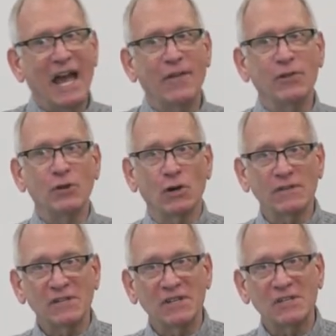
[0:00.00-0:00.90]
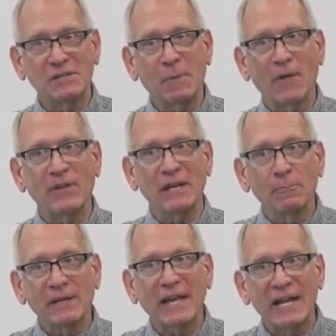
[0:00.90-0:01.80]
and the nervousness about the
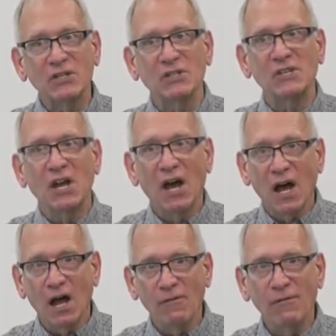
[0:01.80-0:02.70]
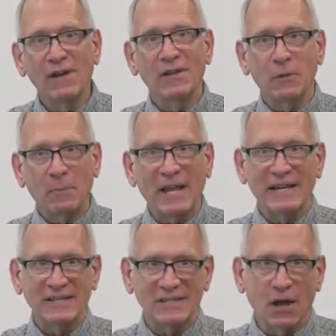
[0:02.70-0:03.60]
implications of the pain
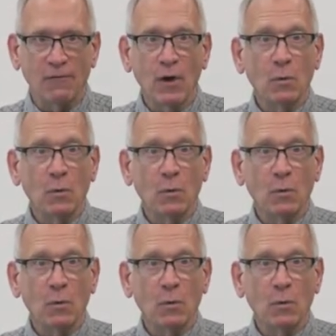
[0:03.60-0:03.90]
itself.